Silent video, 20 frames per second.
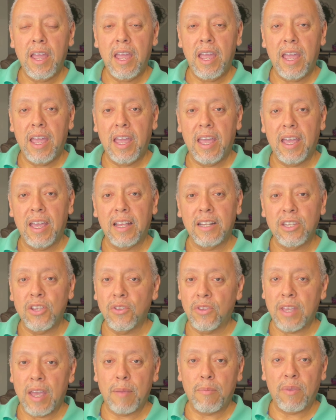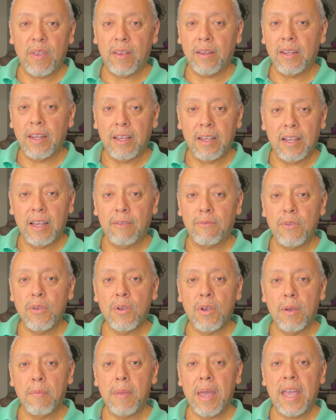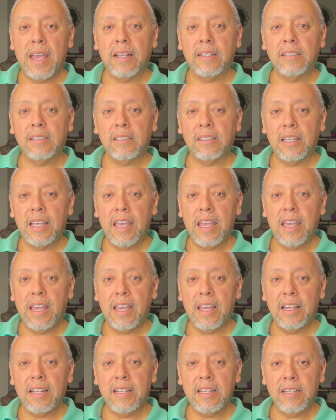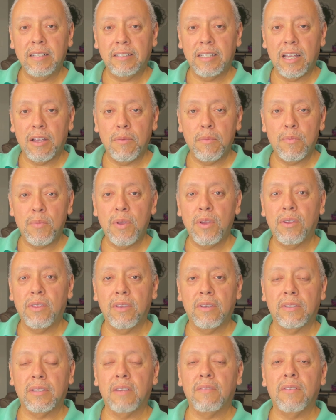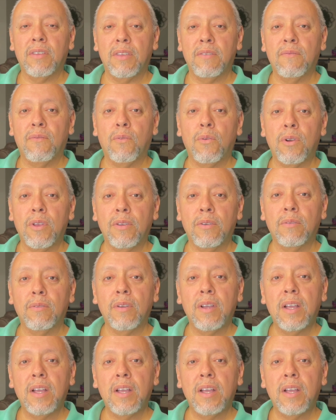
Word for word: and you type in a few commands and the computer does everything for you.